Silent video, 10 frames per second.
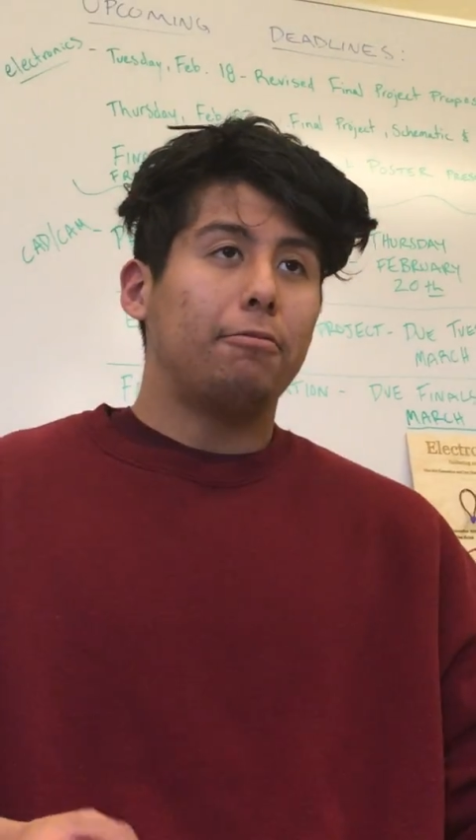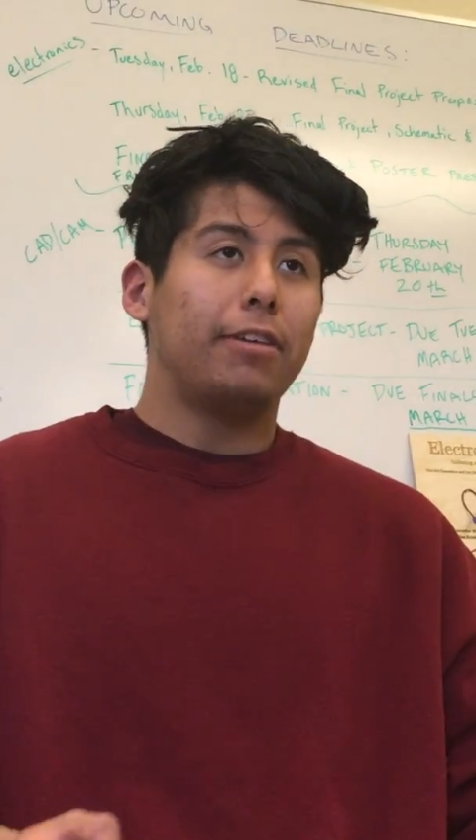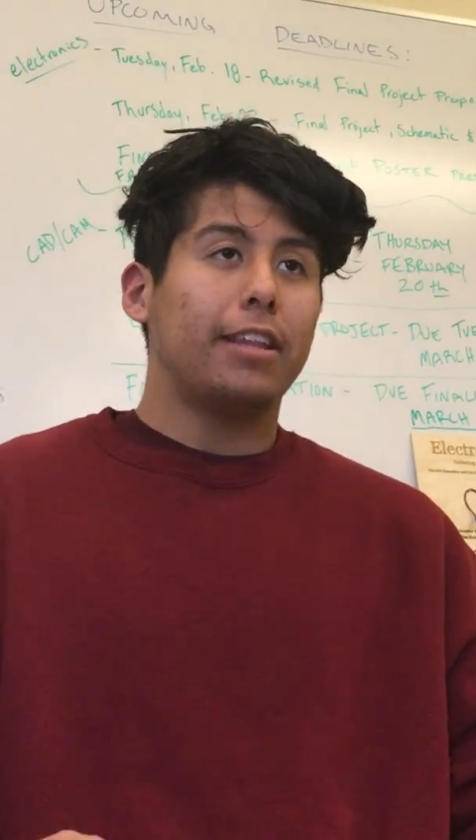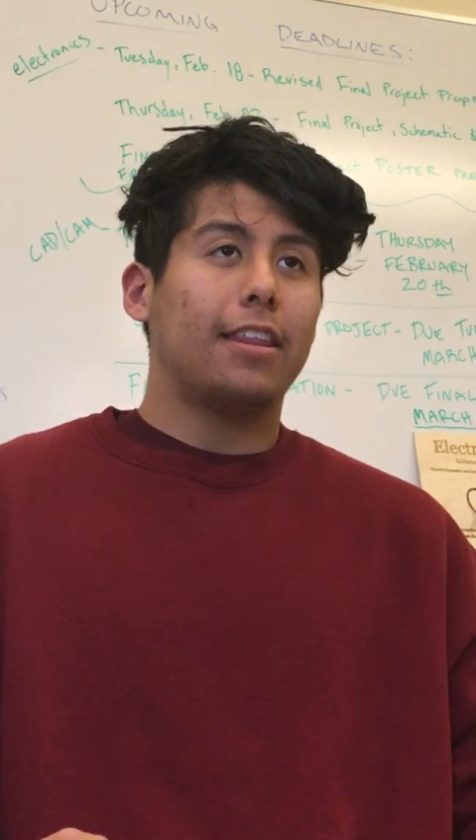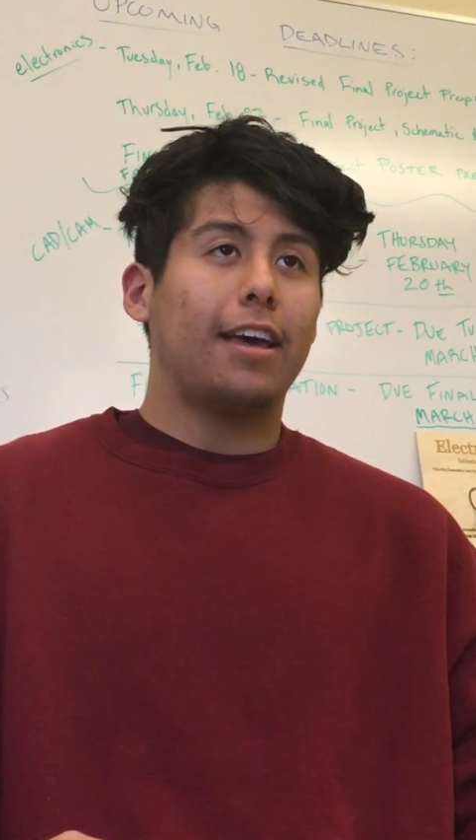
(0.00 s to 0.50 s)

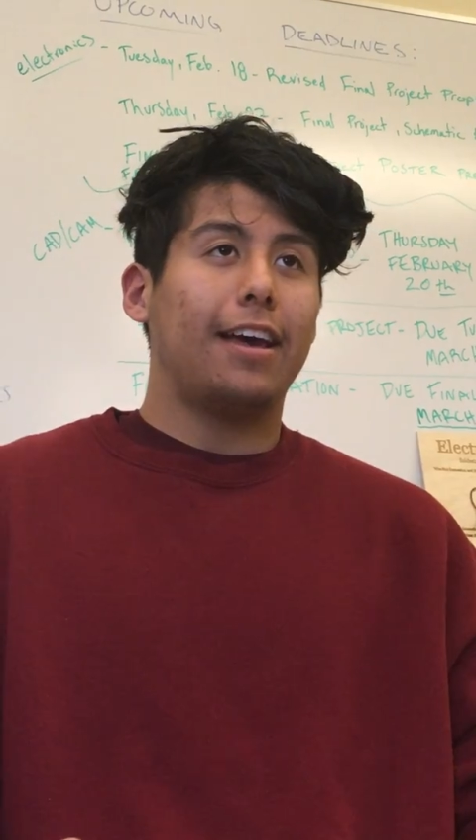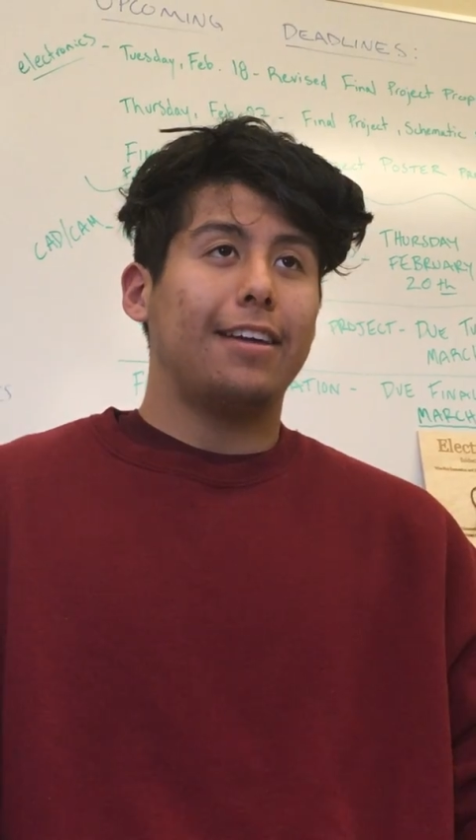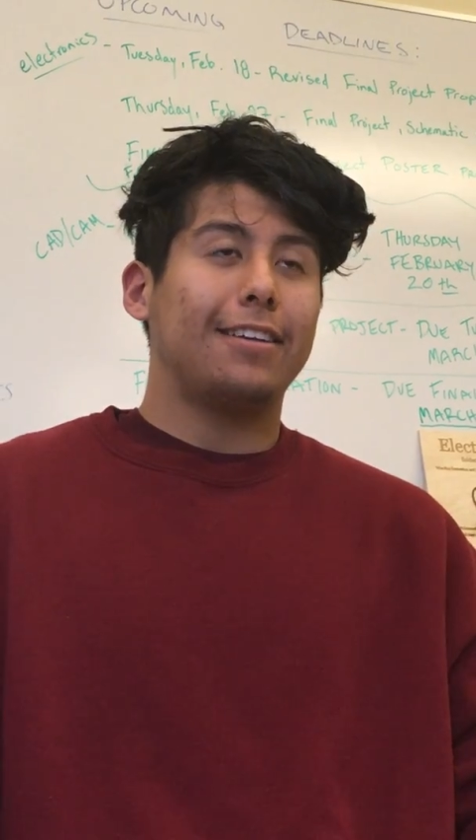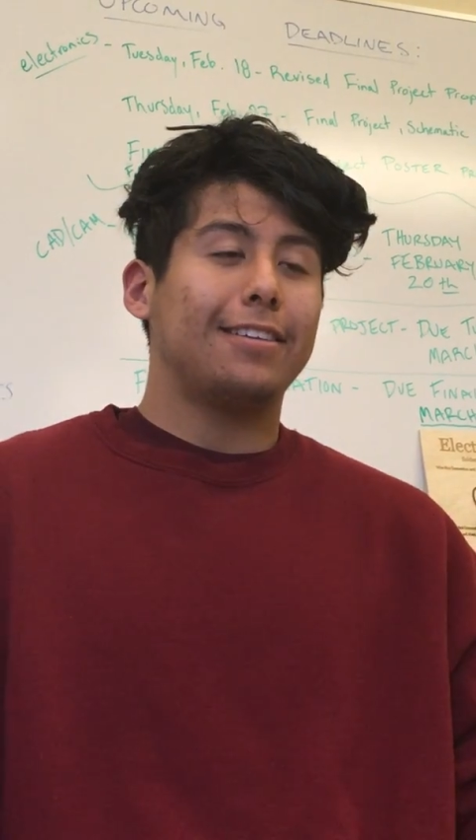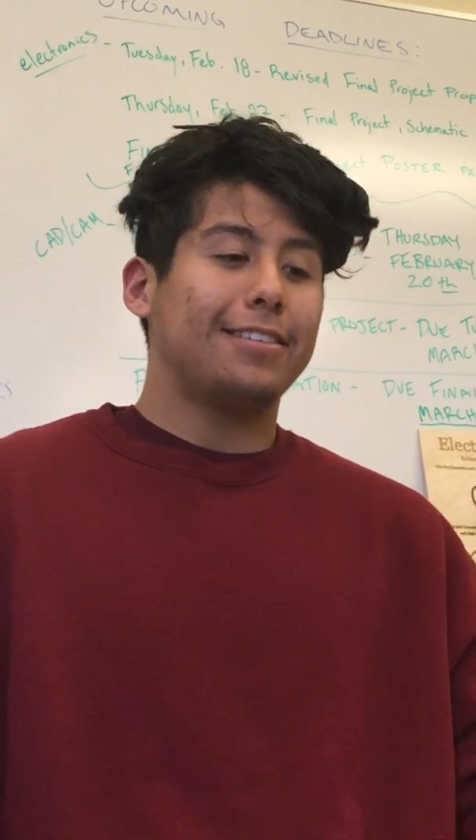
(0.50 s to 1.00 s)
with
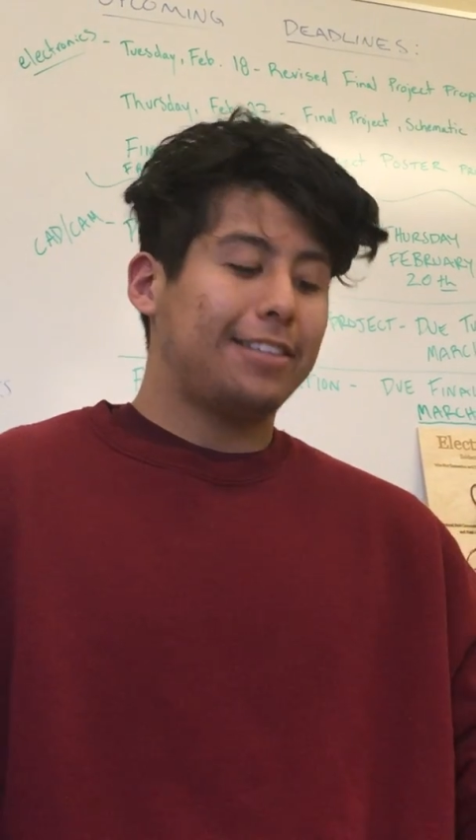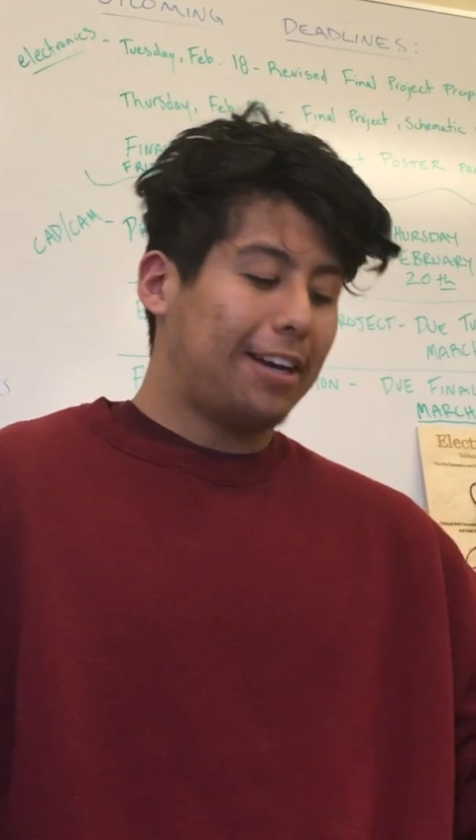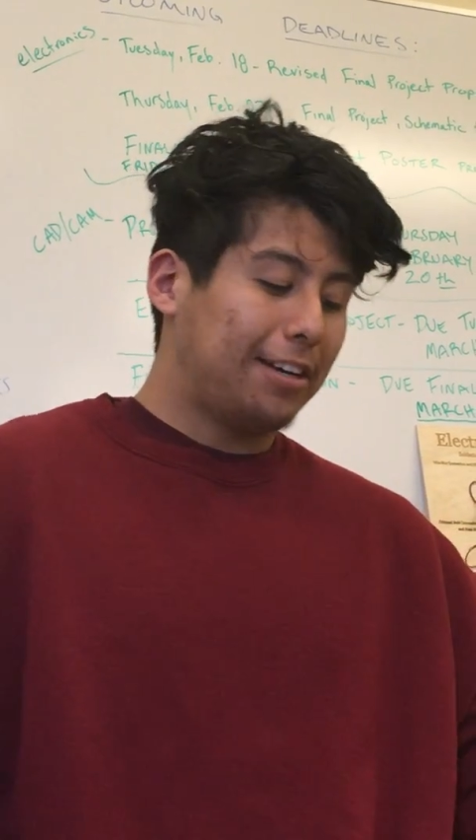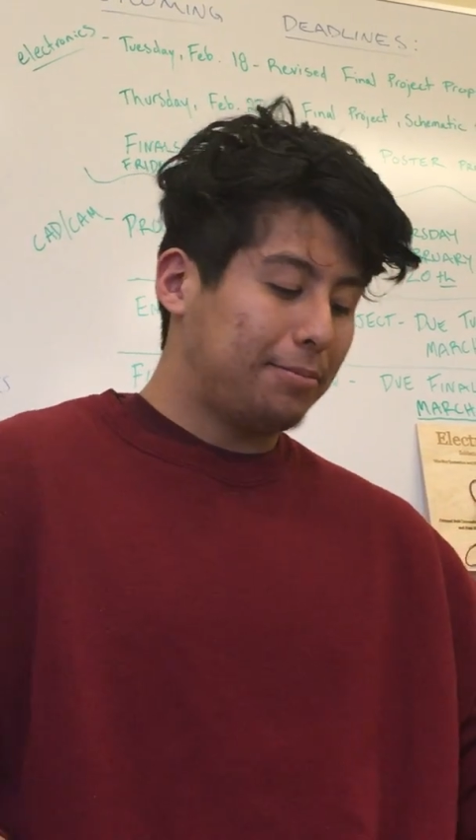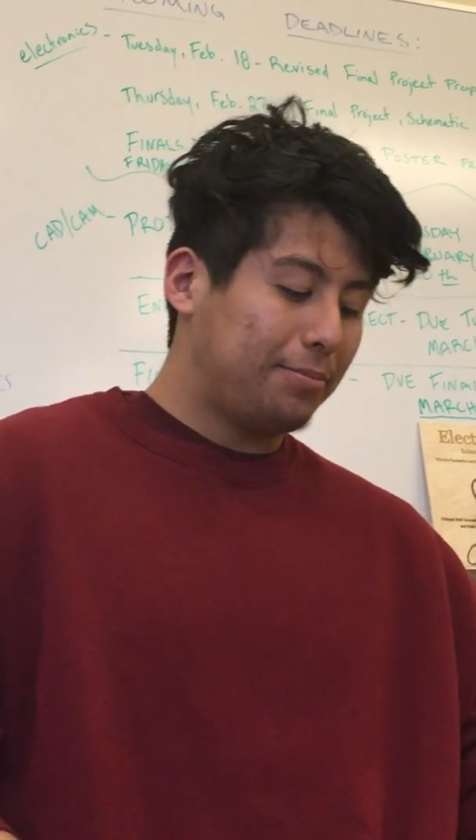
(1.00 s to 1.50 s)
that
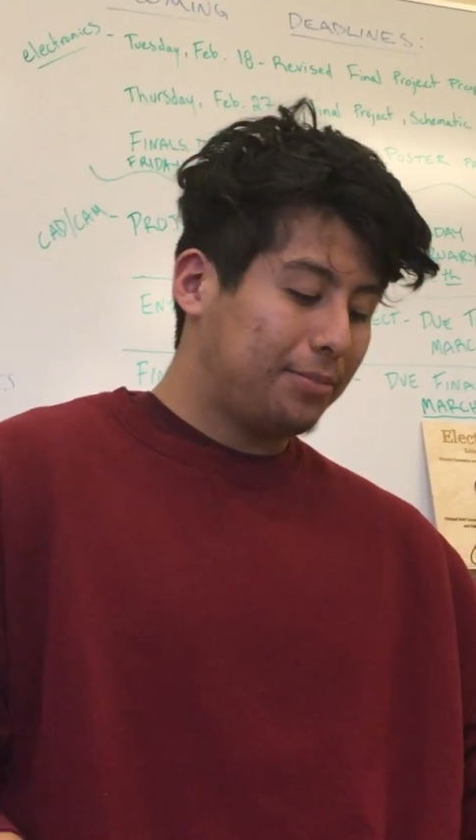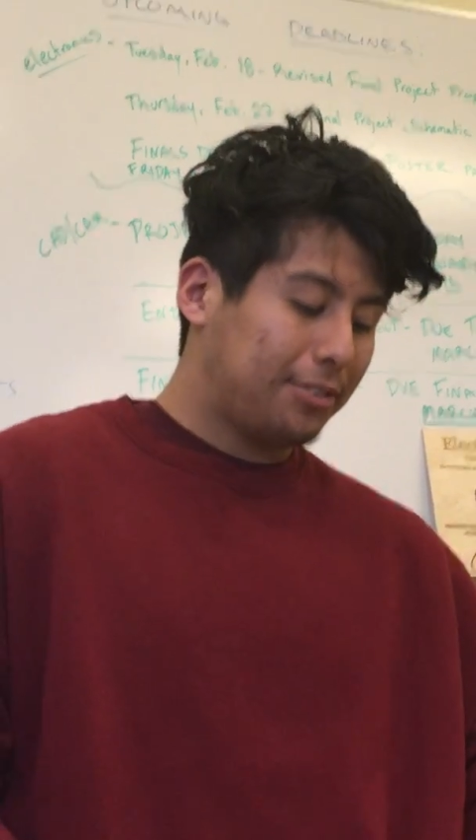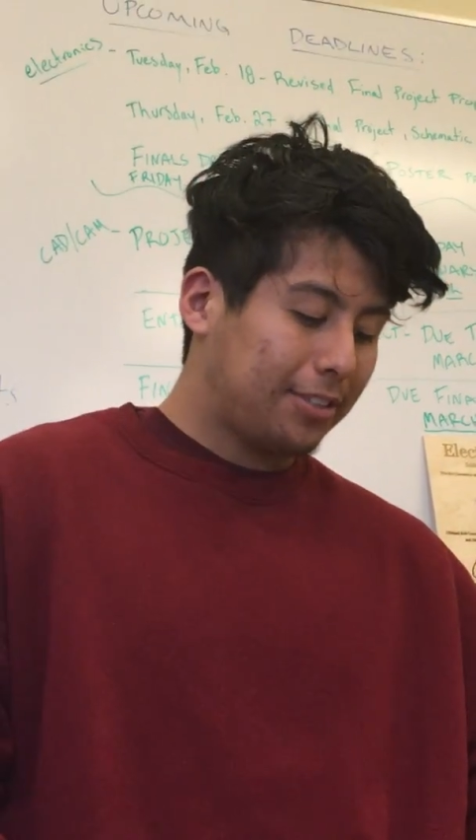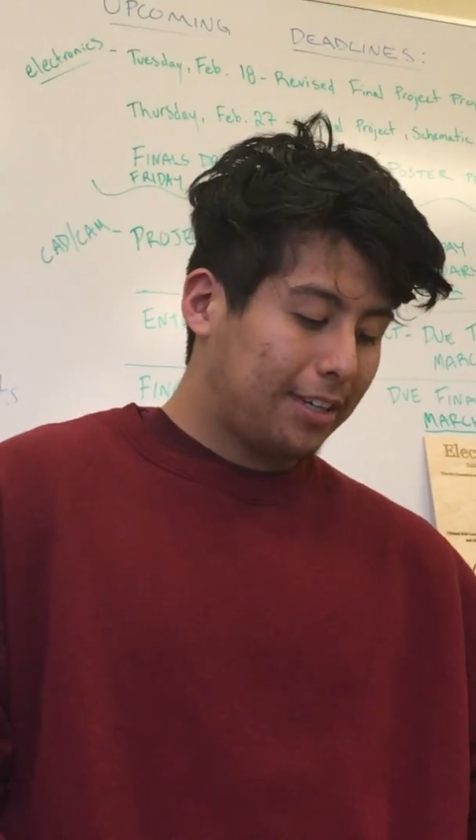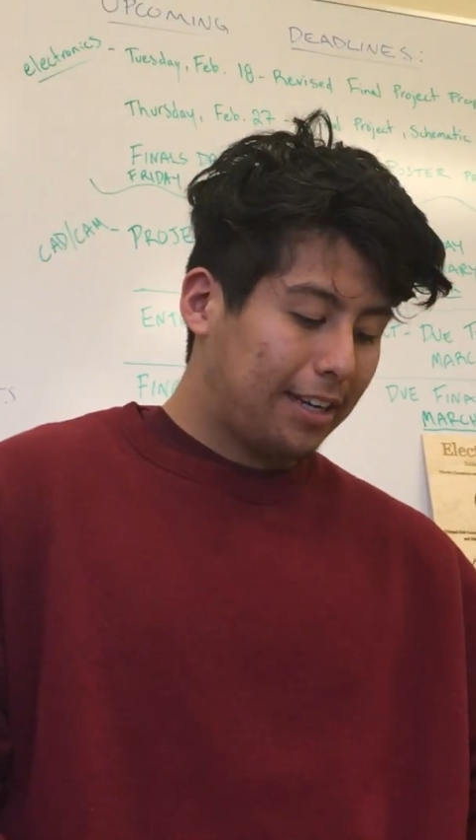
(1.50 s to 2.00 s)

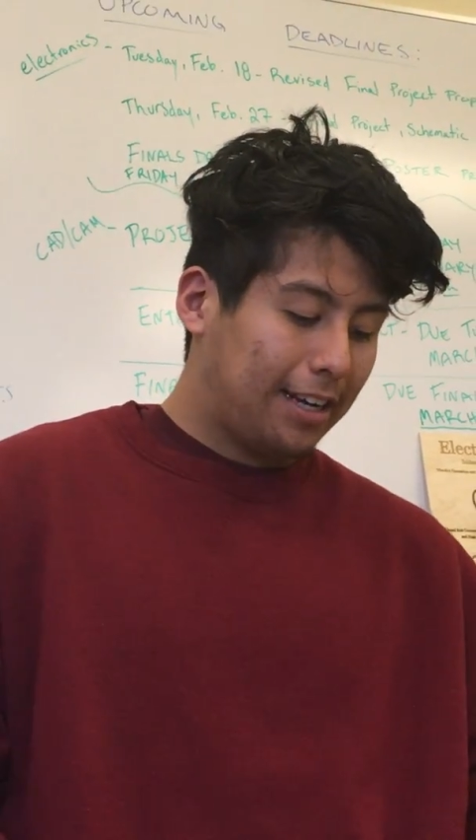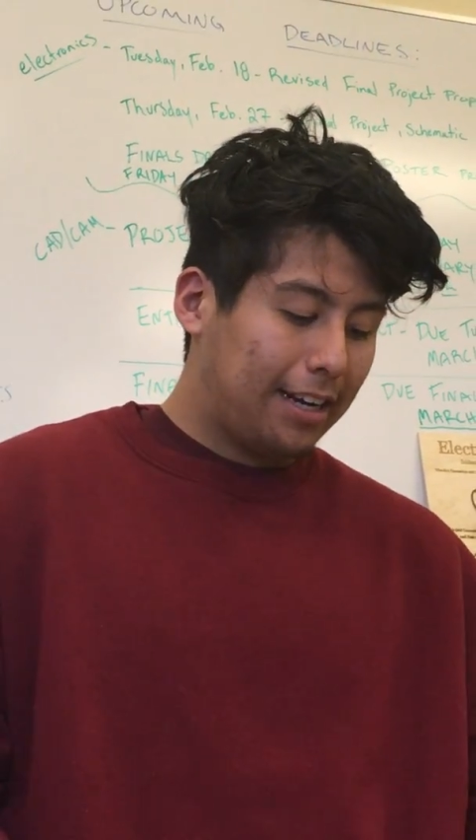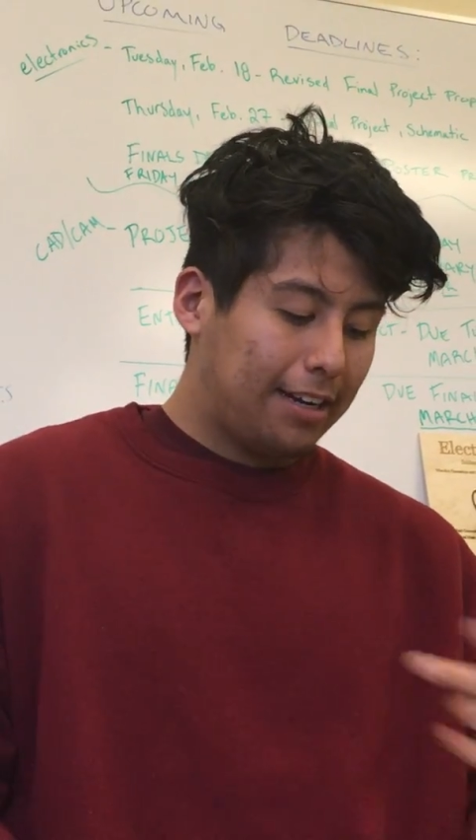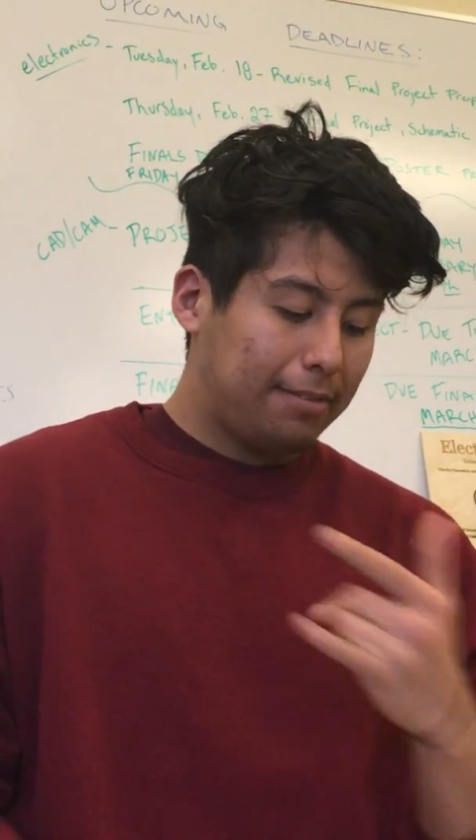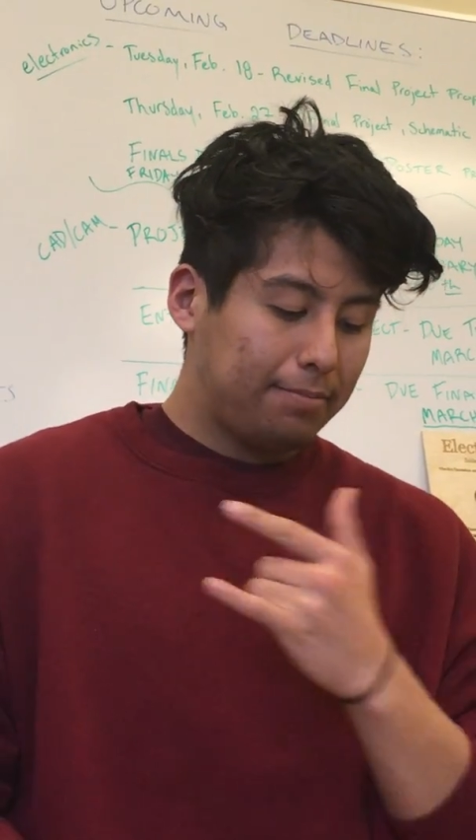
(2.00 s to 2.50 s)
comes
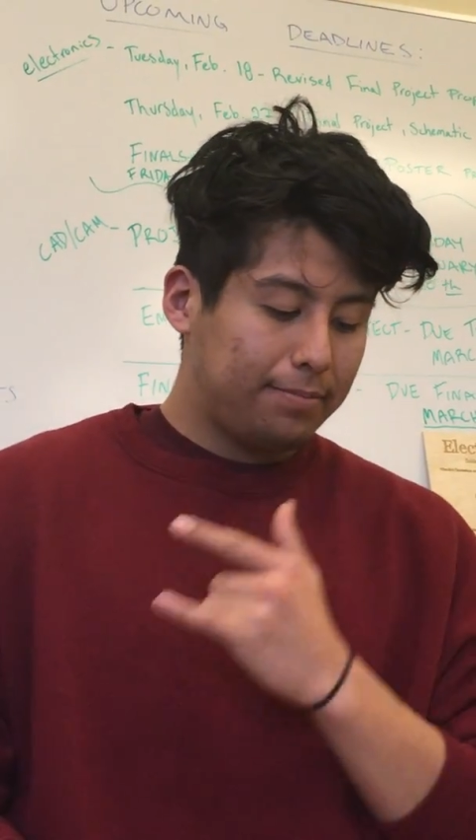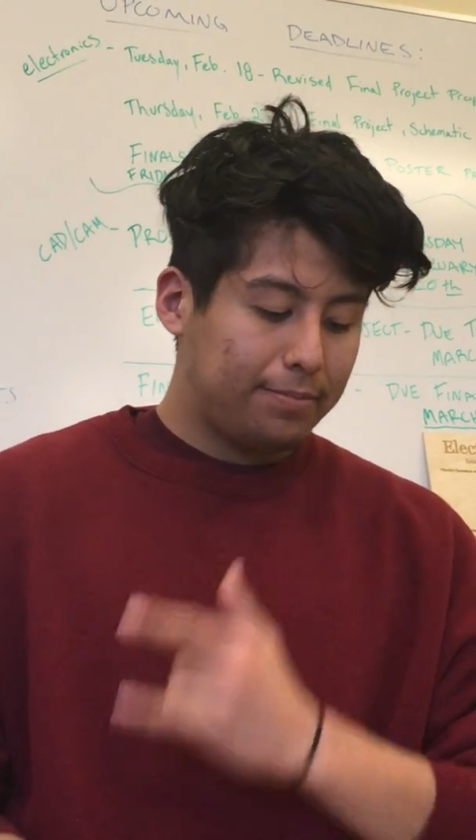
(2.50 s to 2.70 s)
um,